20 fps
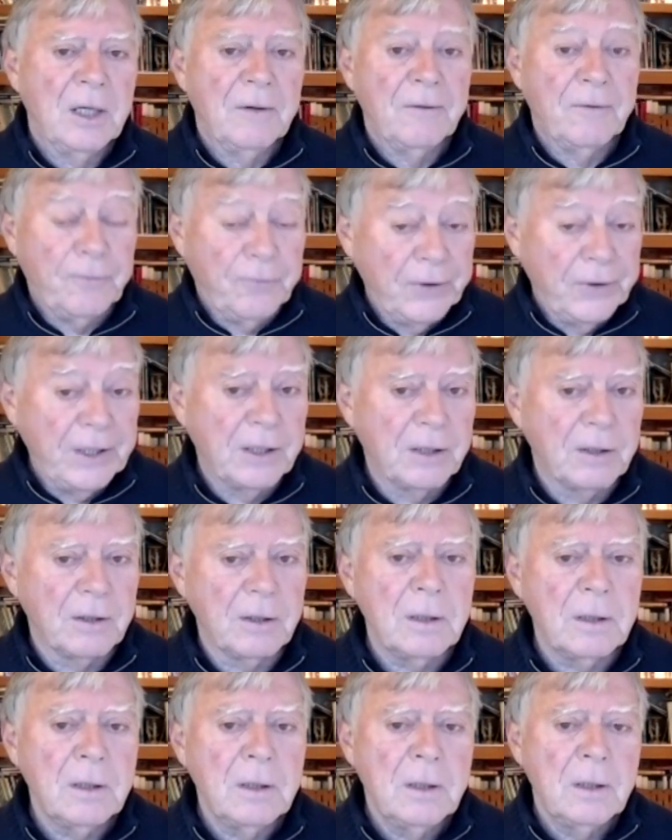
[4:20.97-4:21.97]

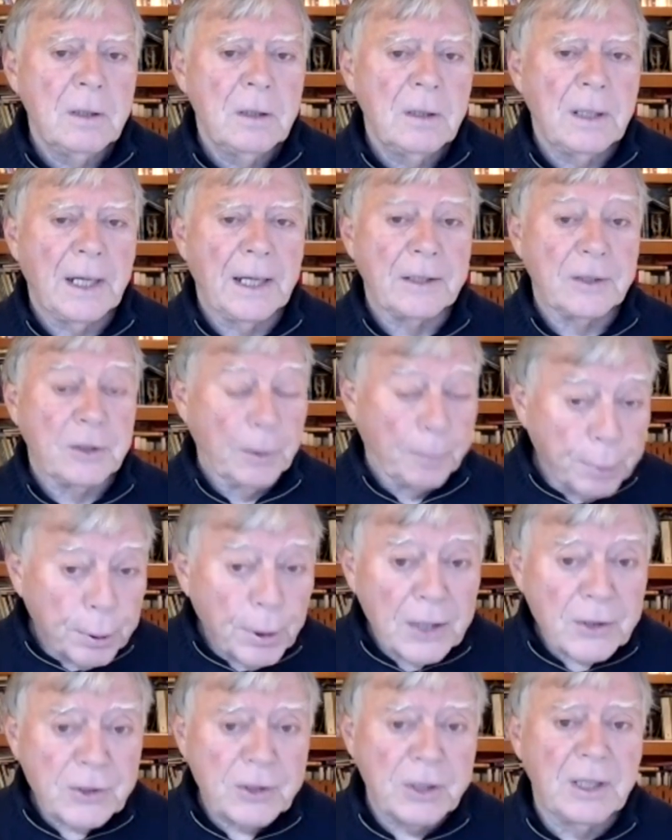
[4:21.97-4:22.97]
fear and
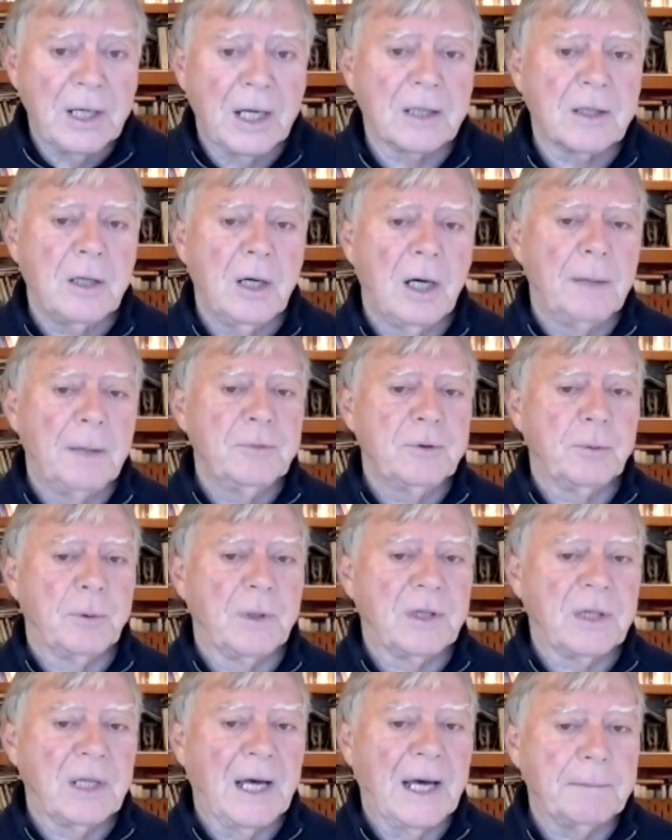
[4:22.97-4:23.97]
depression that comes
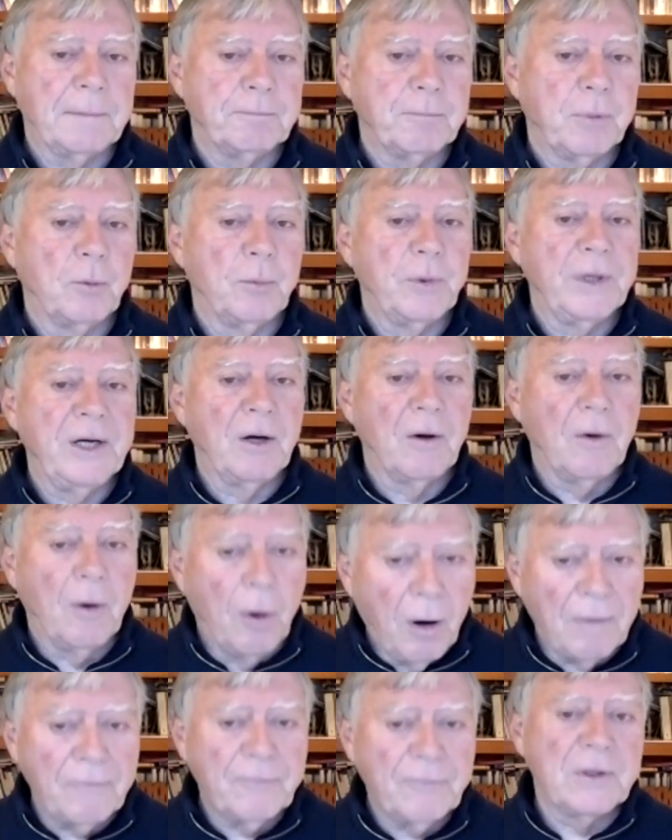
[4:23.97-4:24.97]
with that, but we
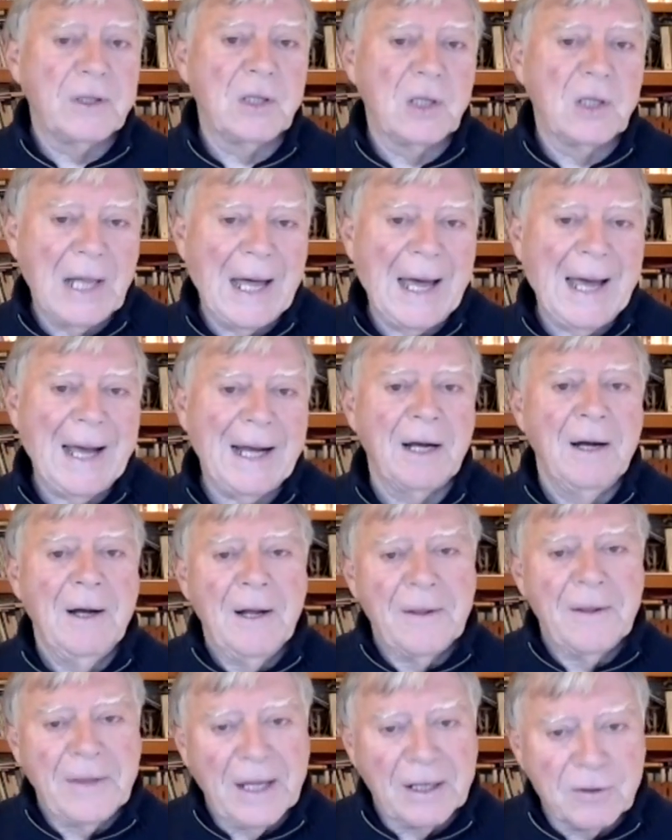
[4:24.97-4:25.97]
often lack
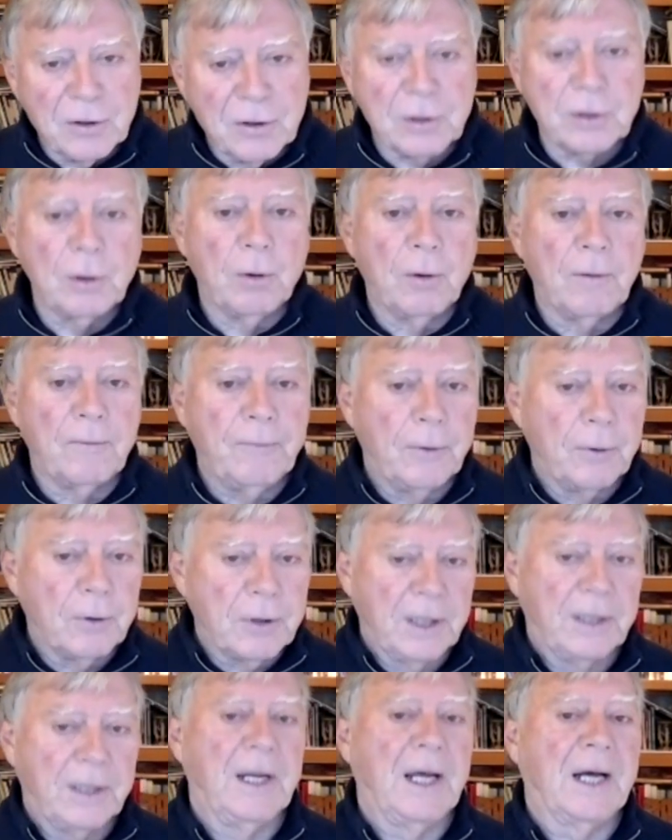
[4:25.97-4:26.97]
that soulful
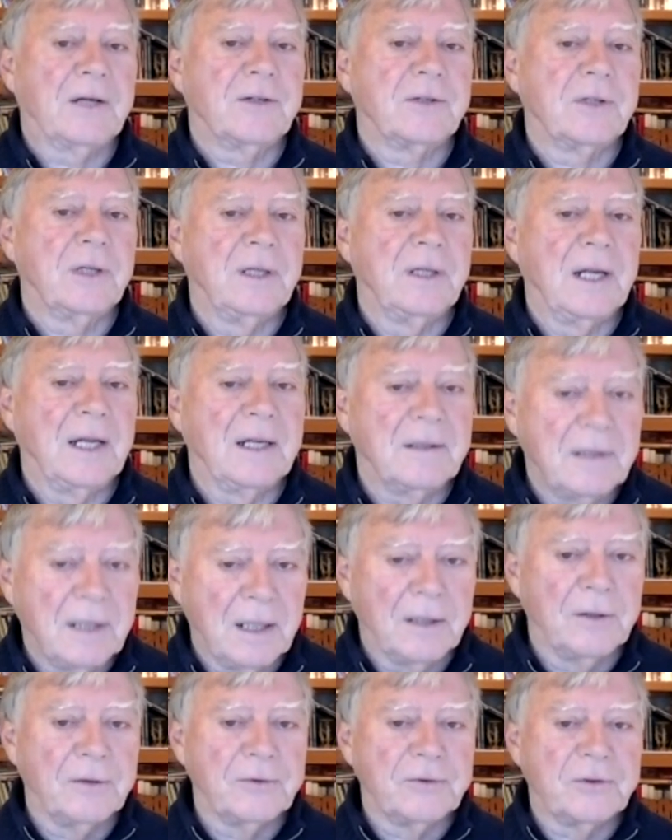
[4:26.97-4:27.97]
connection that
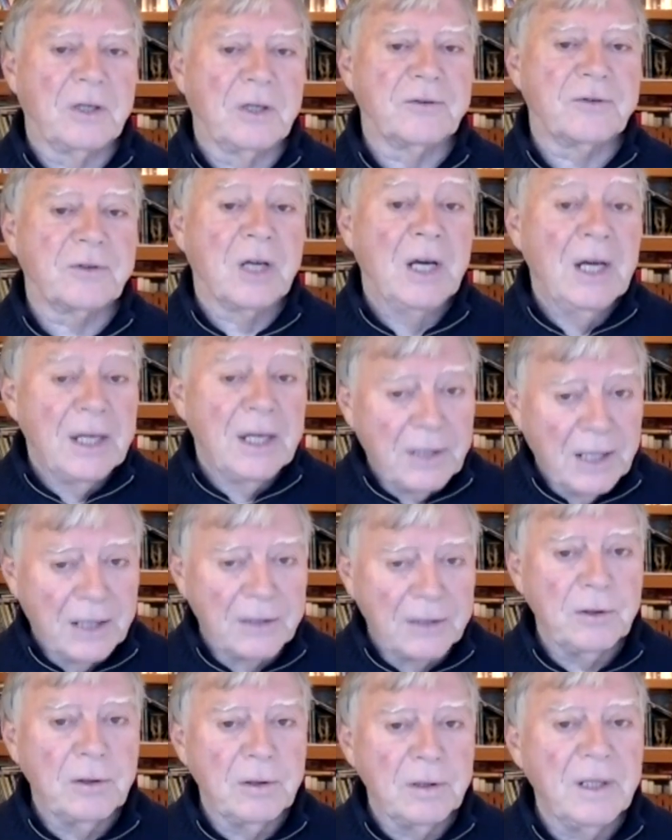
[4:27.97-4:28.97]
tells us
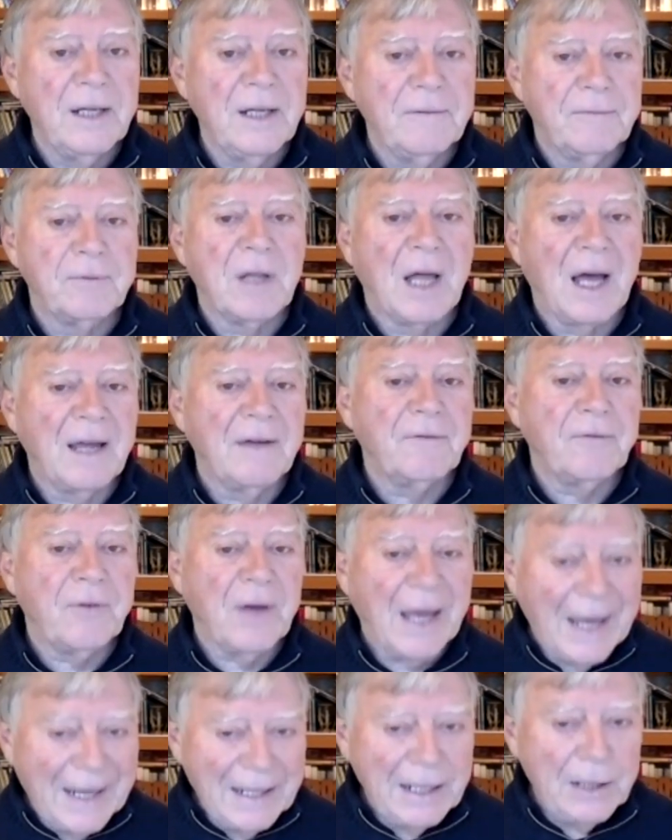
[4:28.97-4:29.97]
that you live life
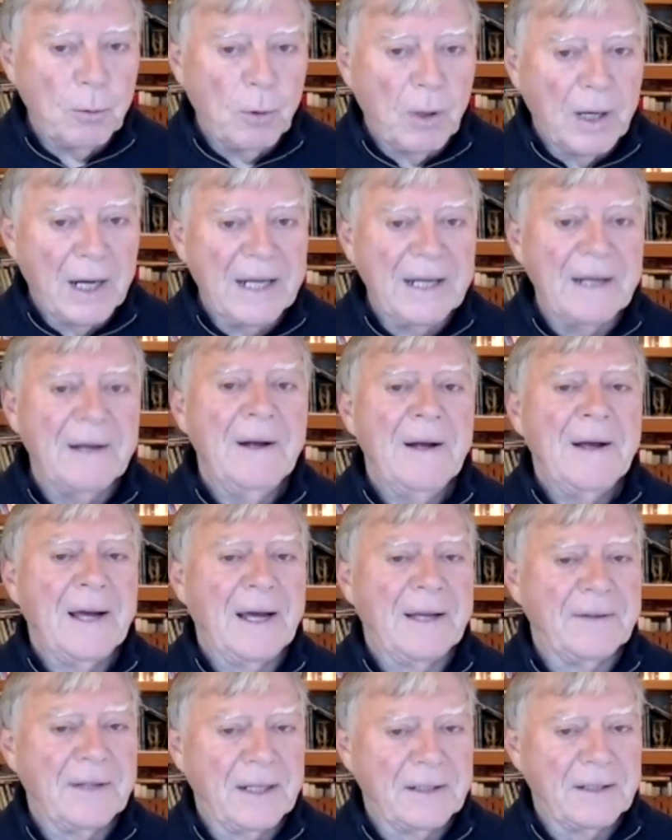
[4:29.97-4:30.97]
anyway,
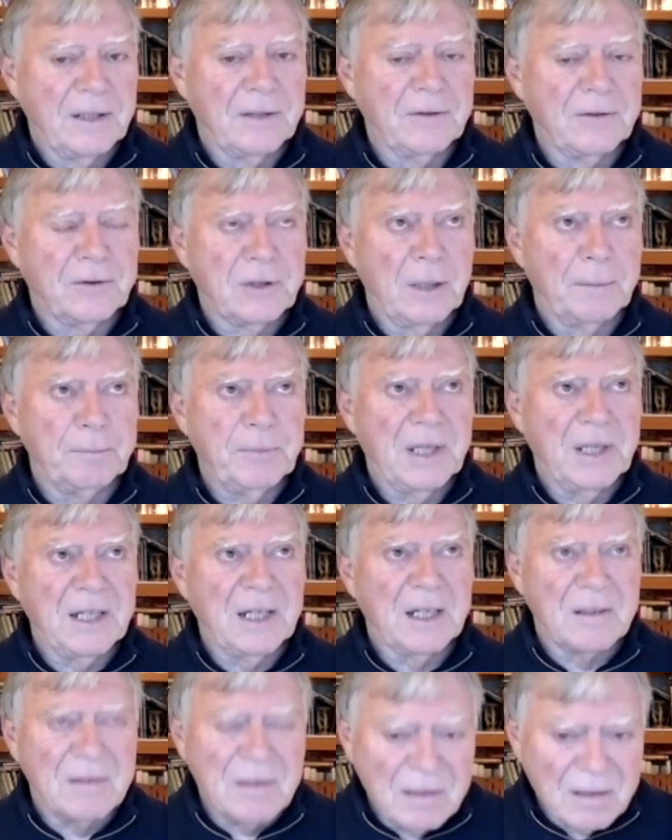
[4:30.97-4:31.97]
and that there's something
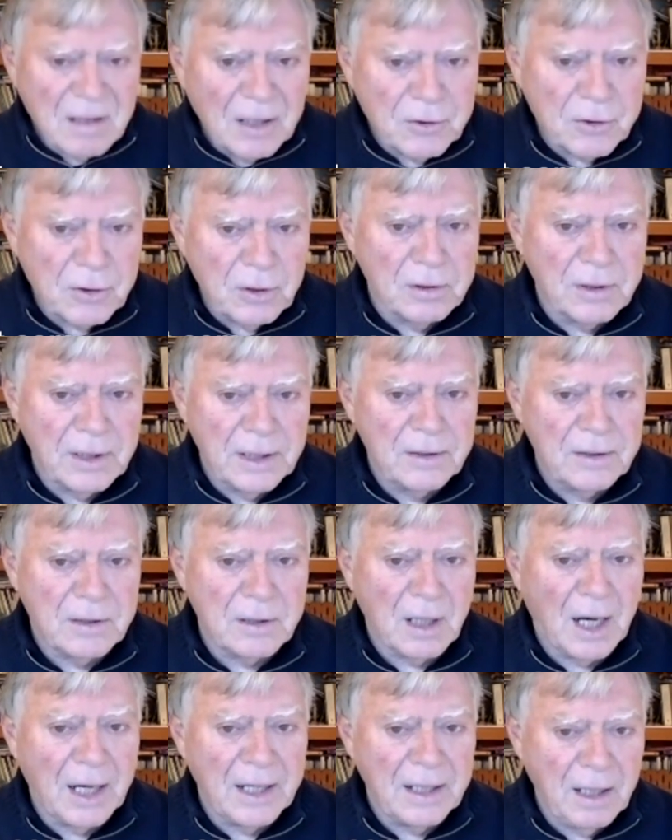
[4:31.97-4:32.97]
essential
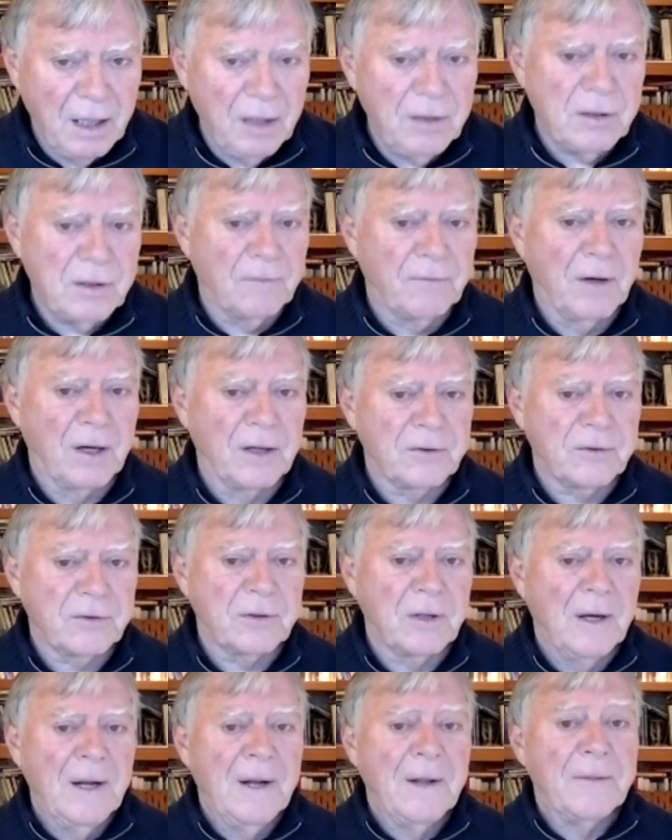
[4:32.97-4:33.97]
inside each of
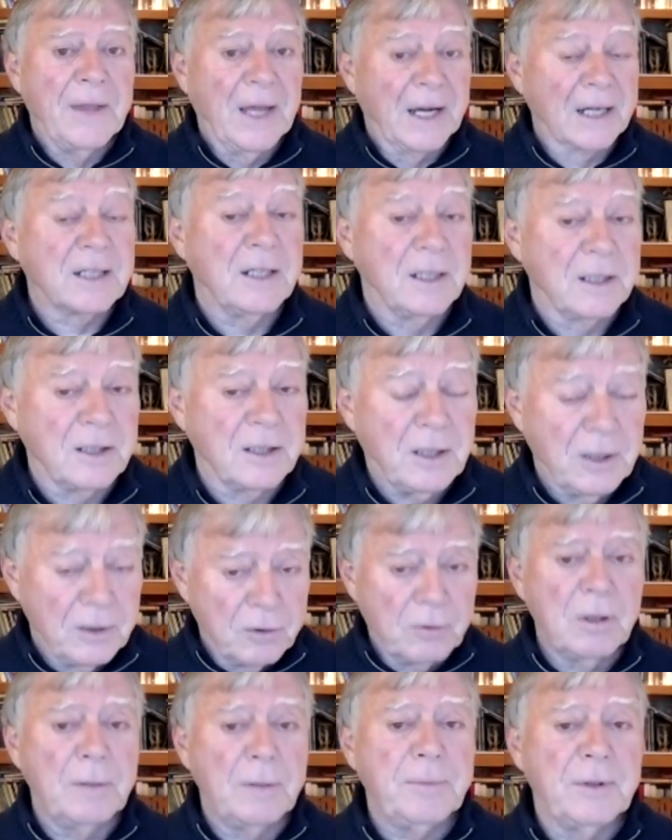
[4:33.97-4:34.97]
us that can
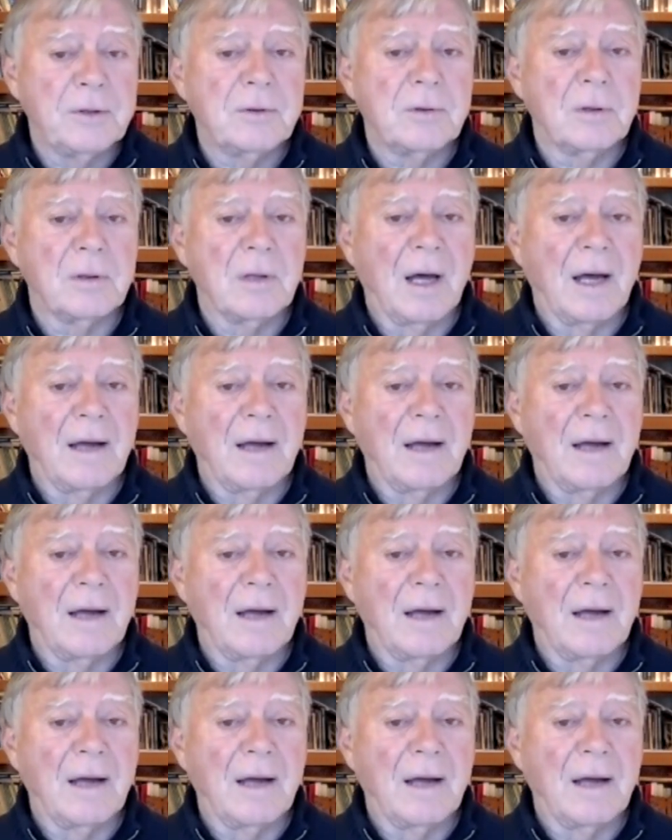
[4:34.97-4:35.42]
contribute to life.